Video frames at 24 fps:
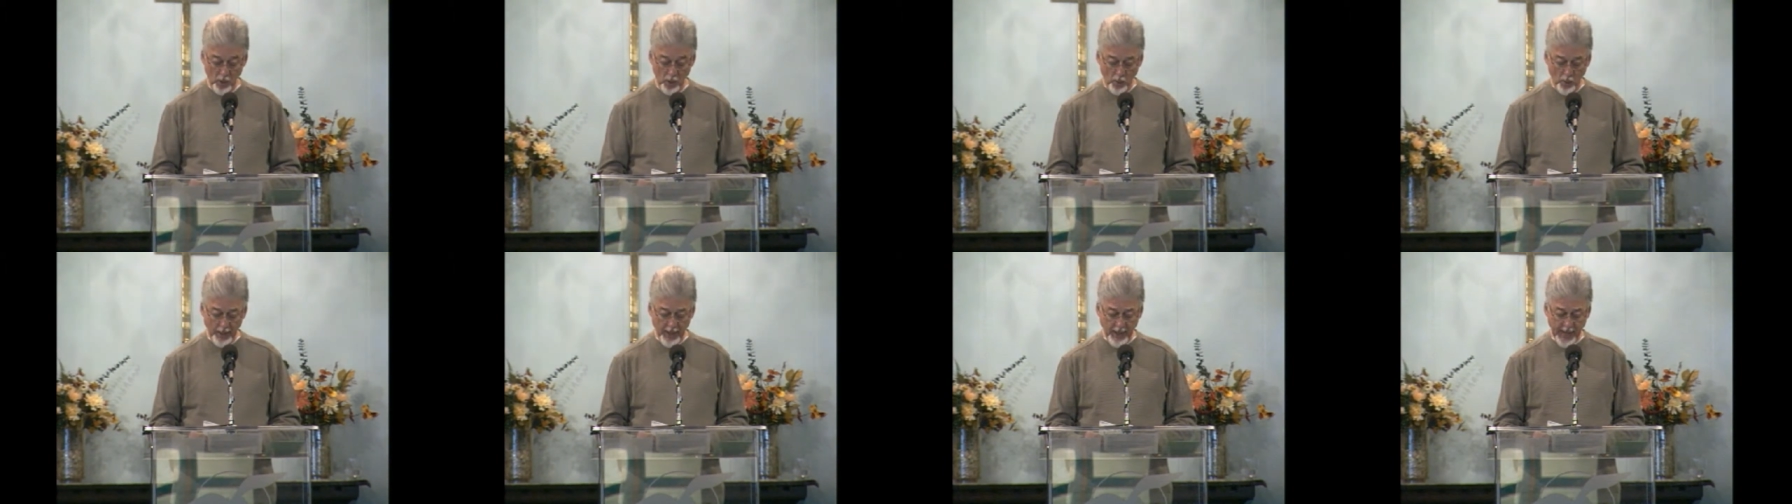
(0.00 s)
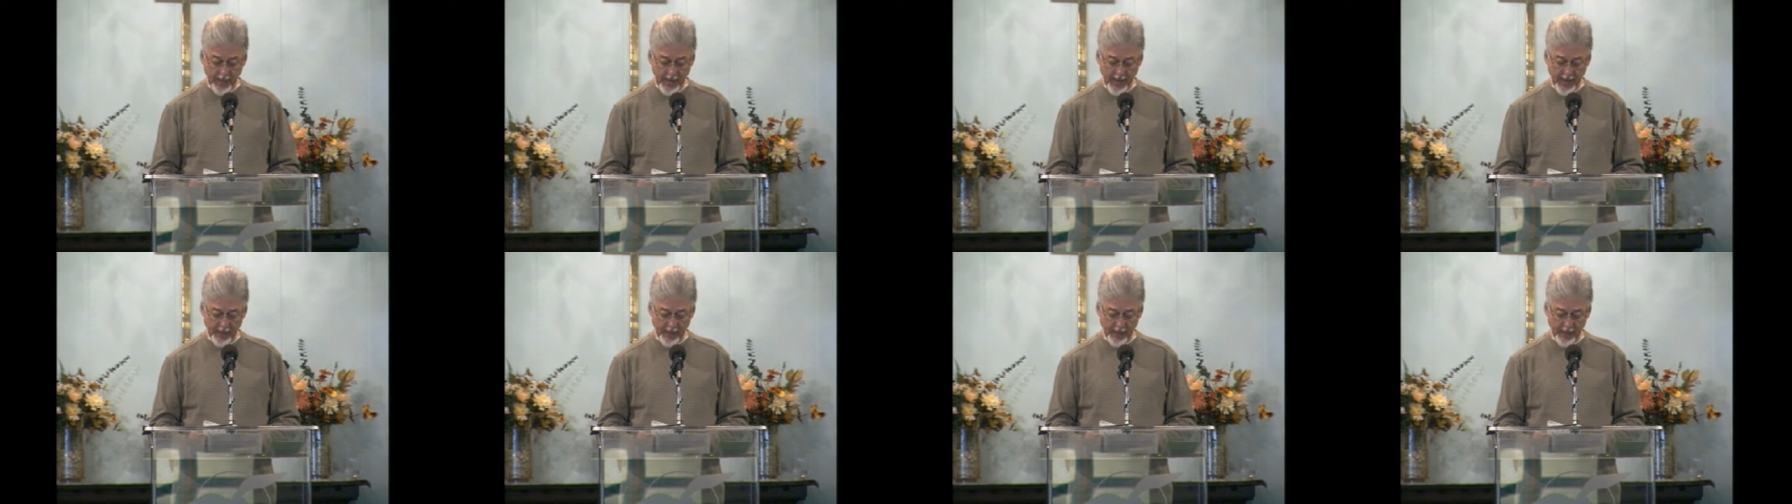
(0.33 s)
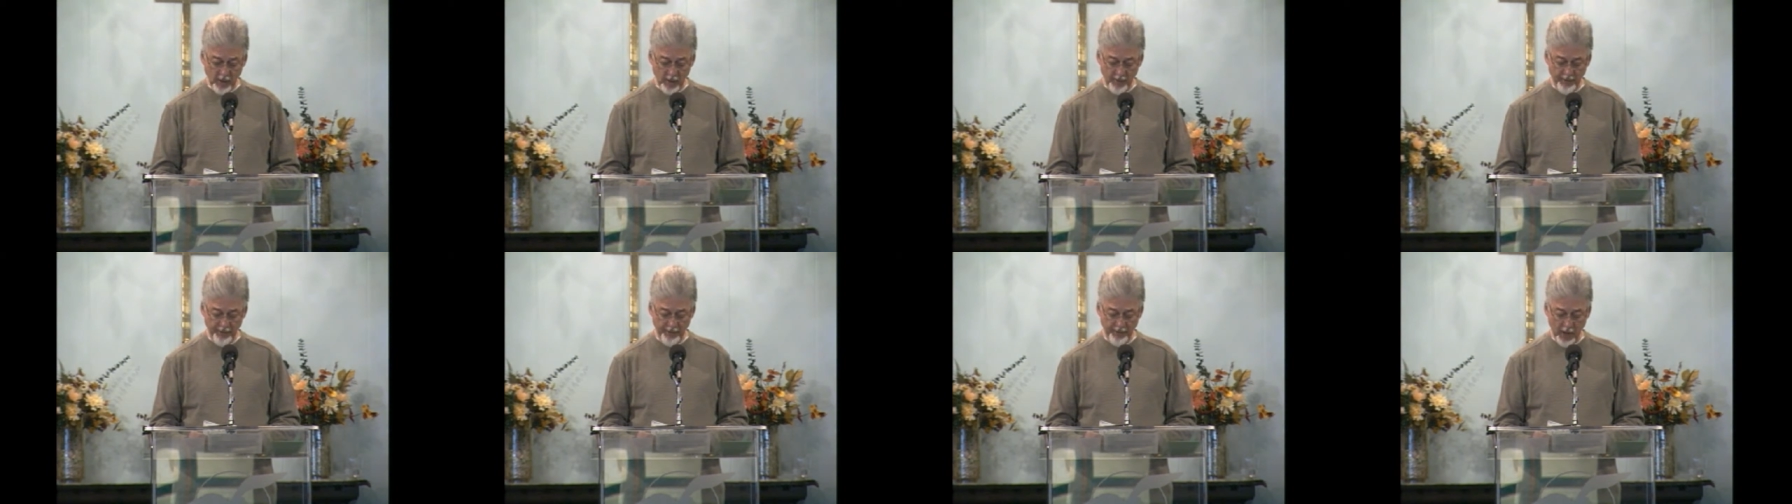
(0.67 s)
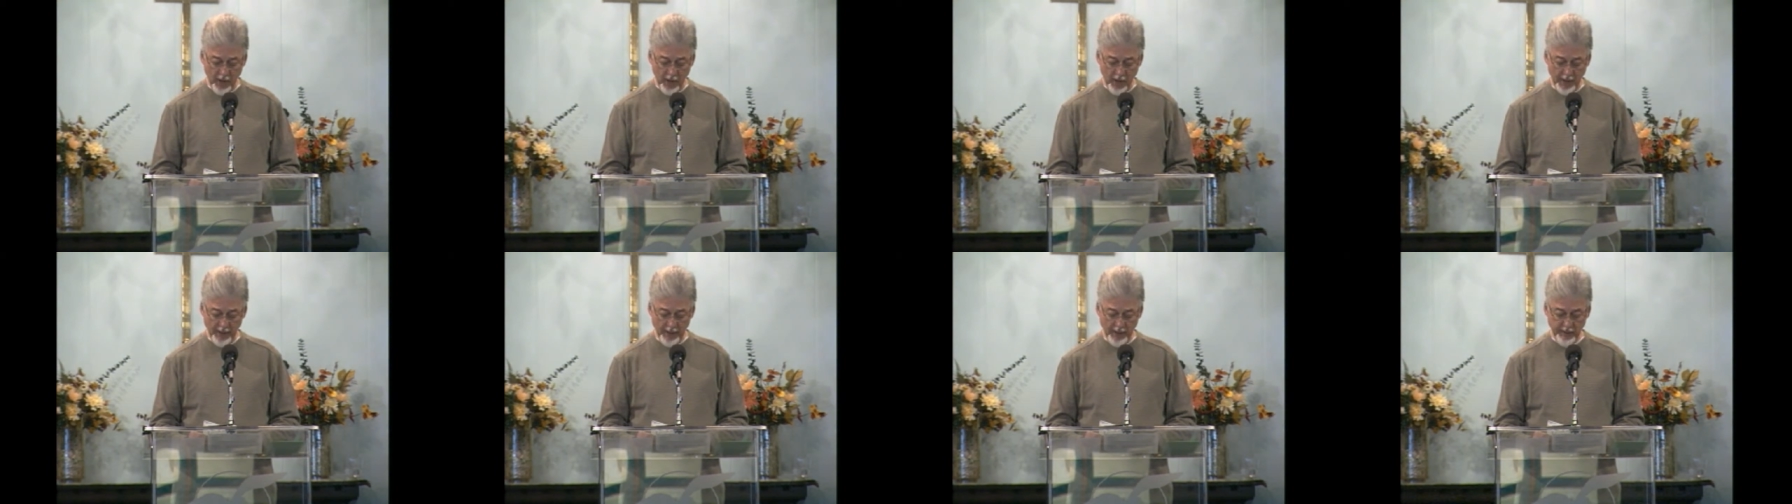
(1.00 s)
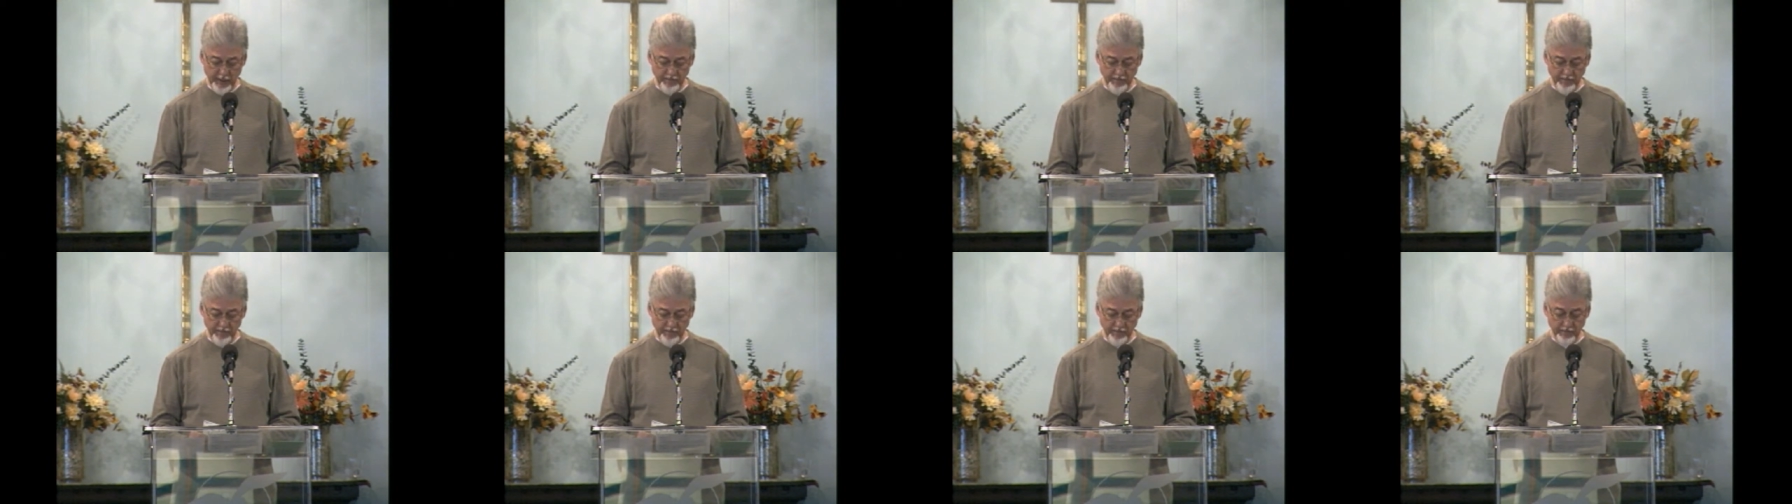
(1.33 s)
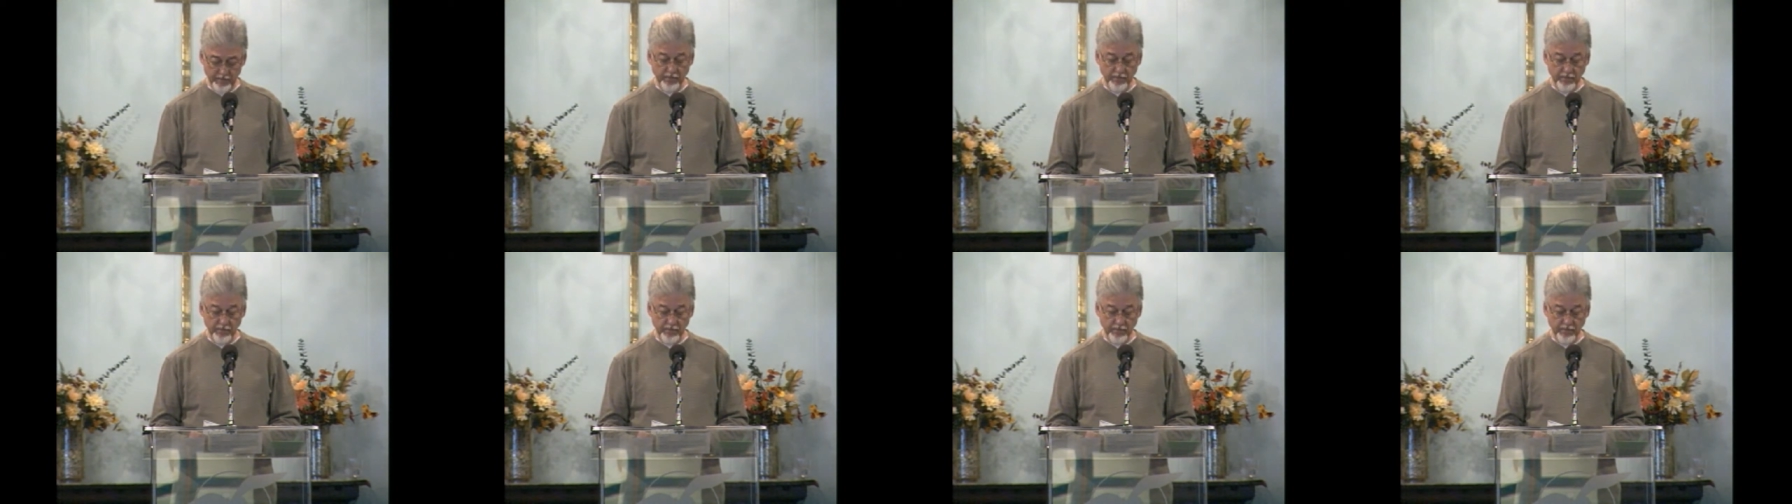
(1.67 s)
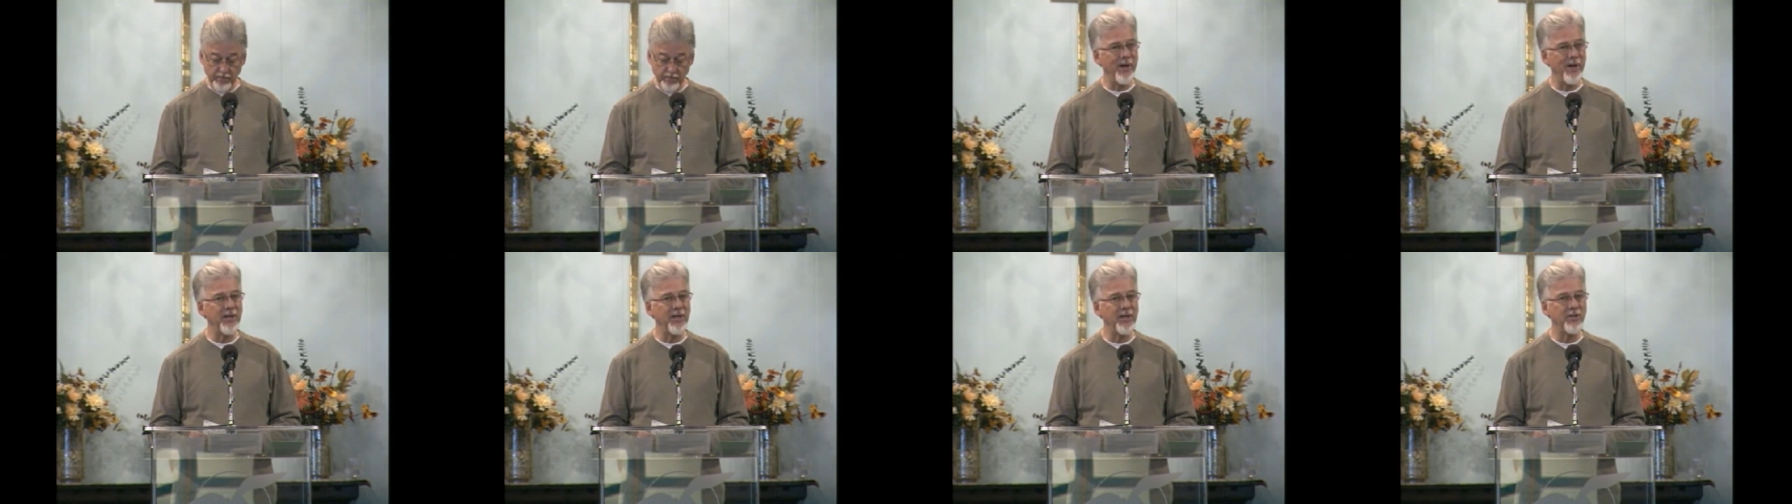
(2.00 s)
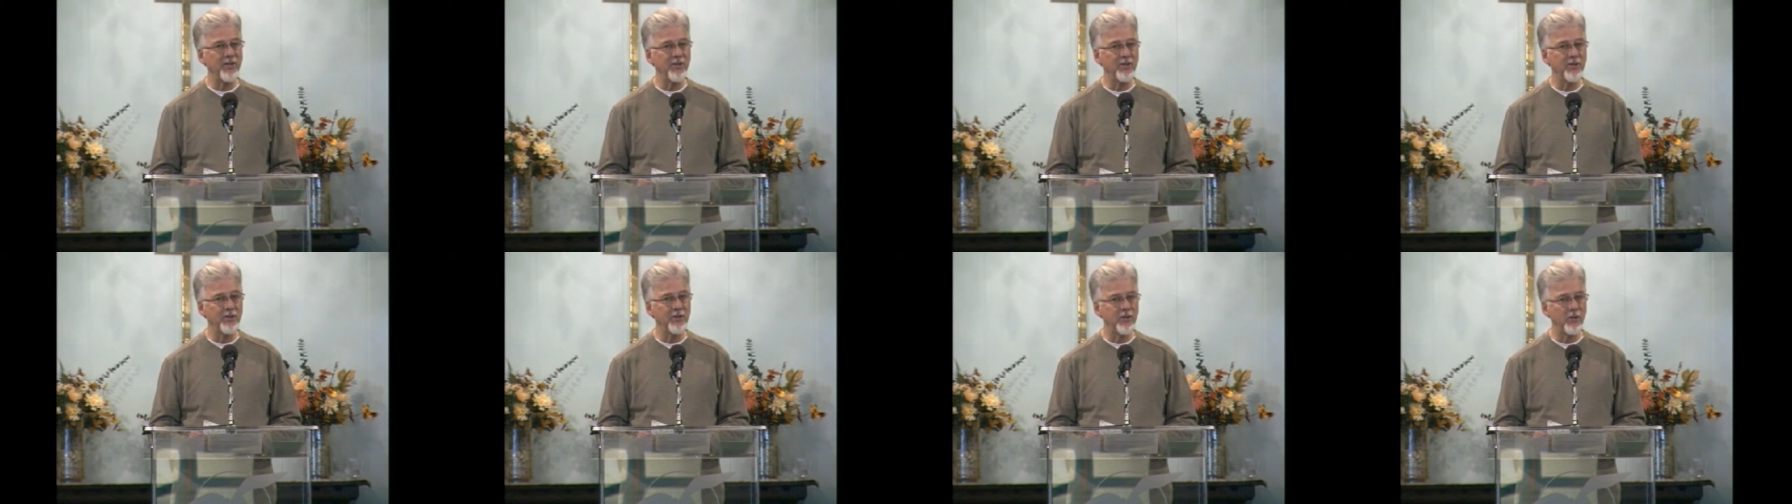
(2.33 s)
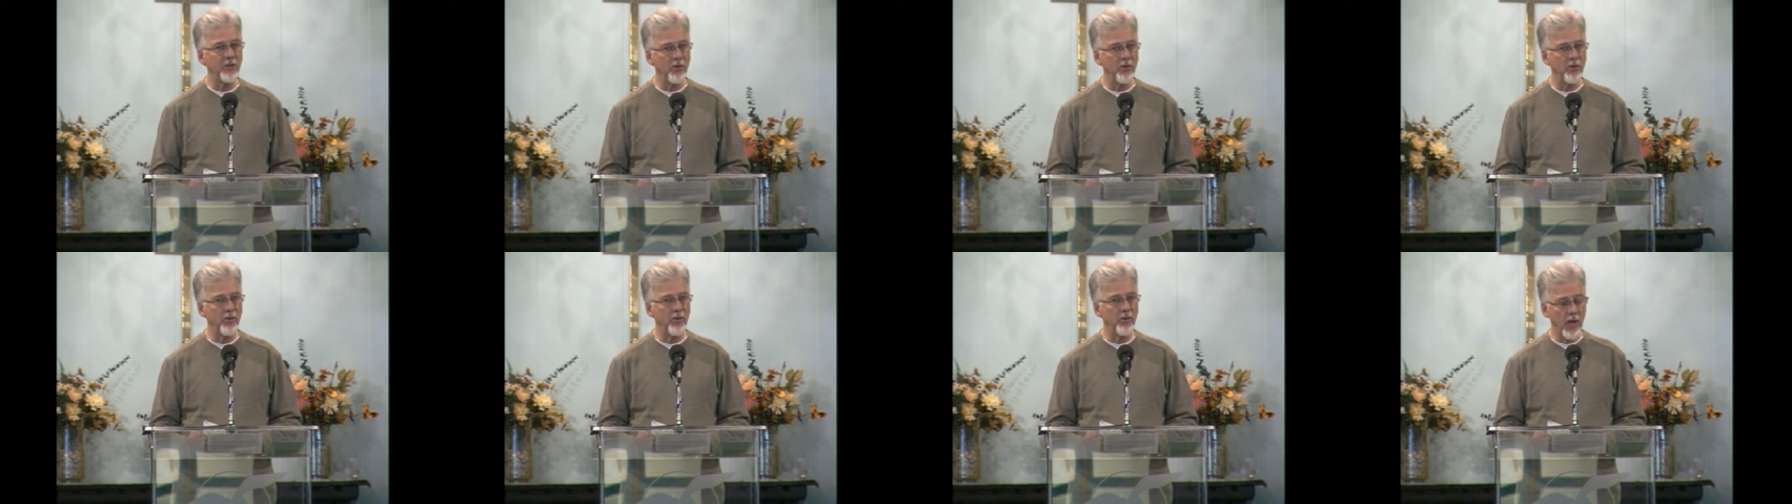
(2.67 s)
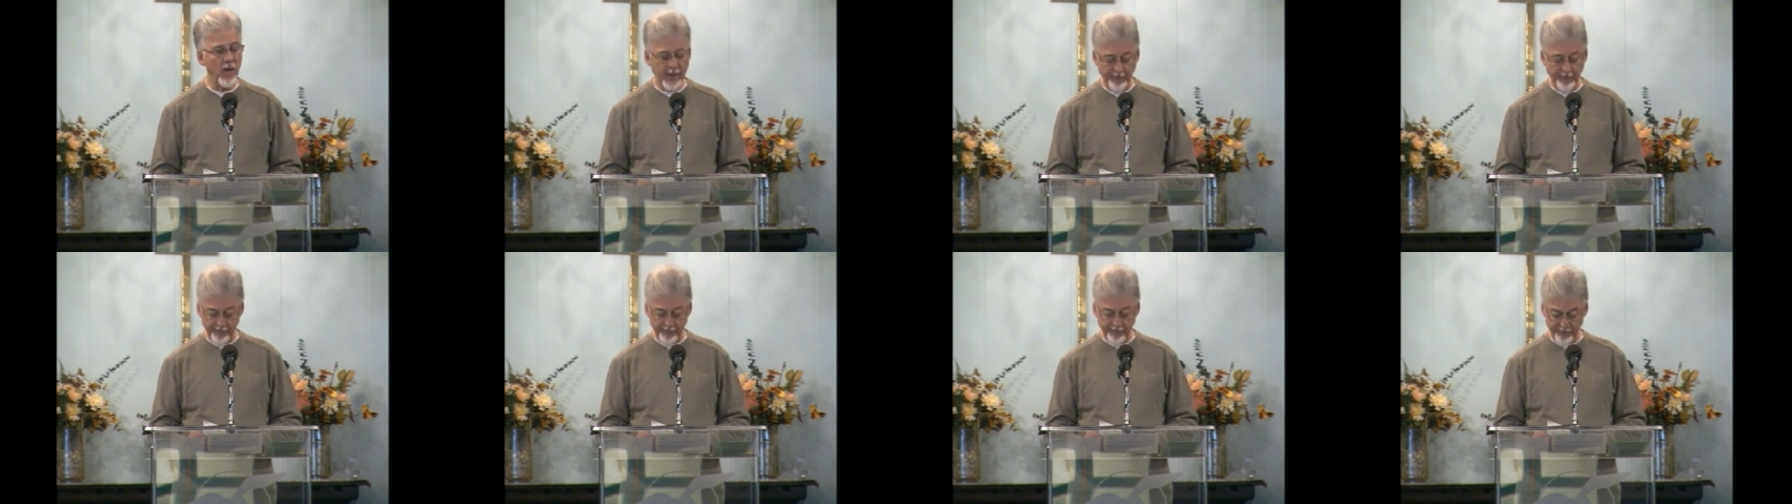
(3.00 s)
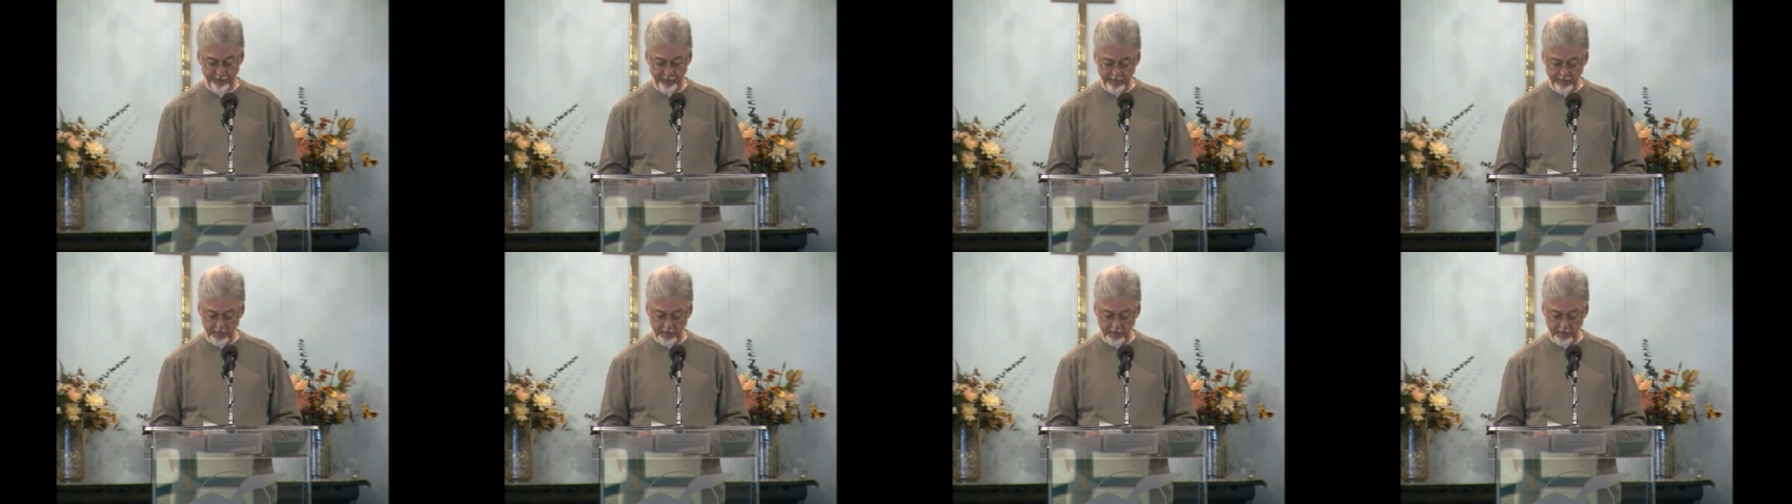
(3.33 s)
When I act on thought, I bring it to life.